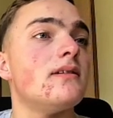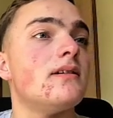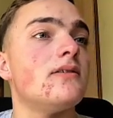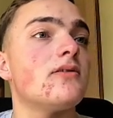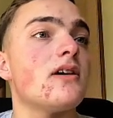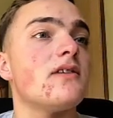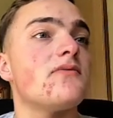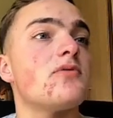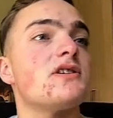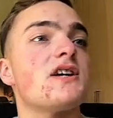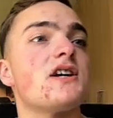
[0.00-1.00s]
Okay, if
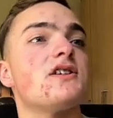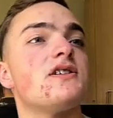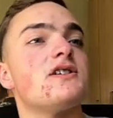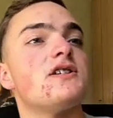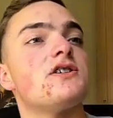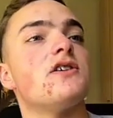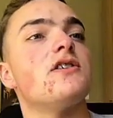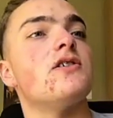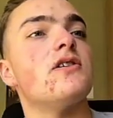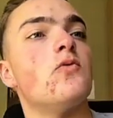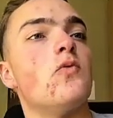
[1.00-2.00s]
price action is inside a
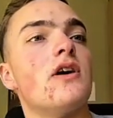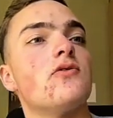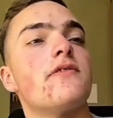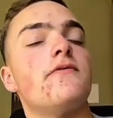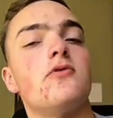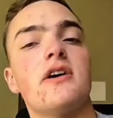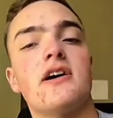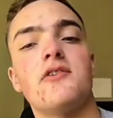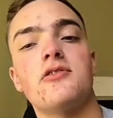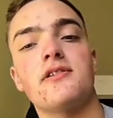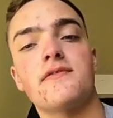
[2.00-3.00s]
1 or a
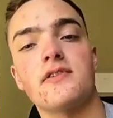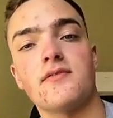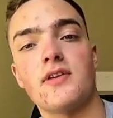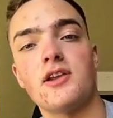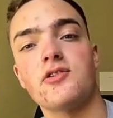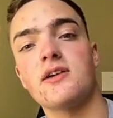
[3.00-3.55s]
4-hour fair value gap,